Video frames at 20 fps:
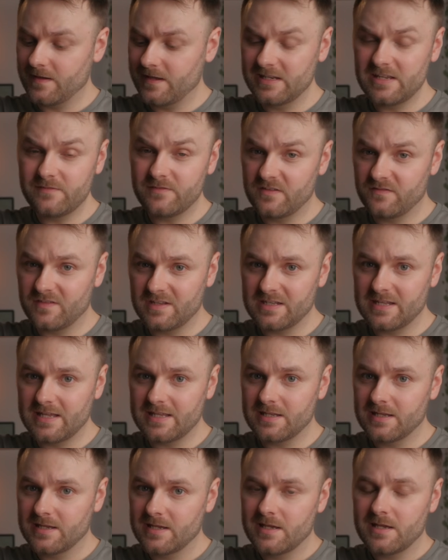And even if it
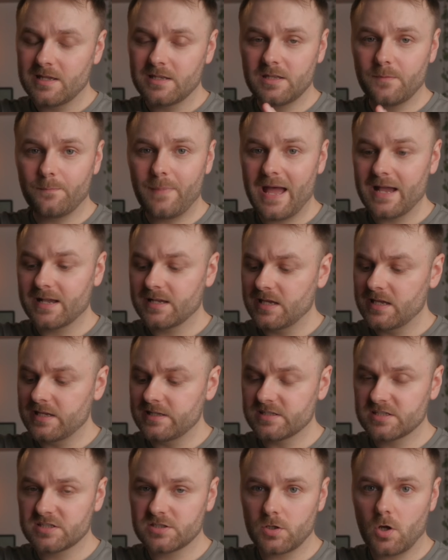did, the back
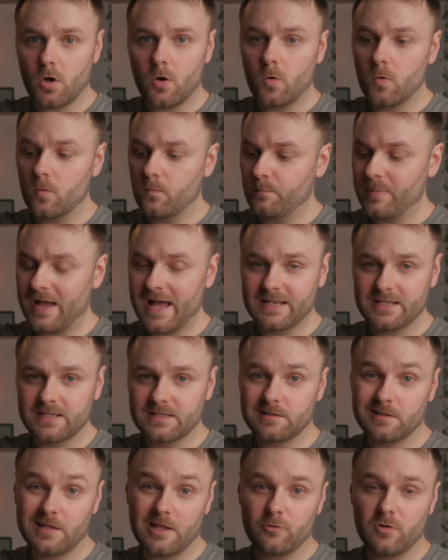is so
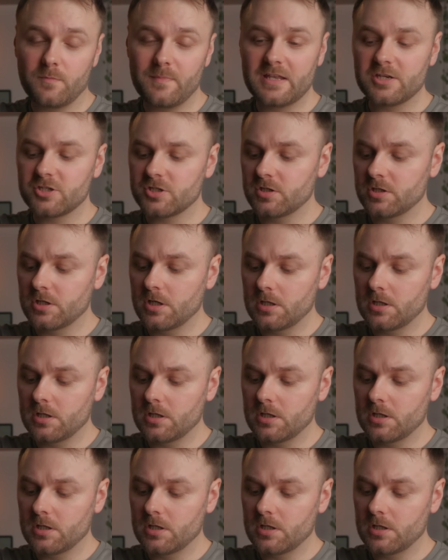padded, like we mentioned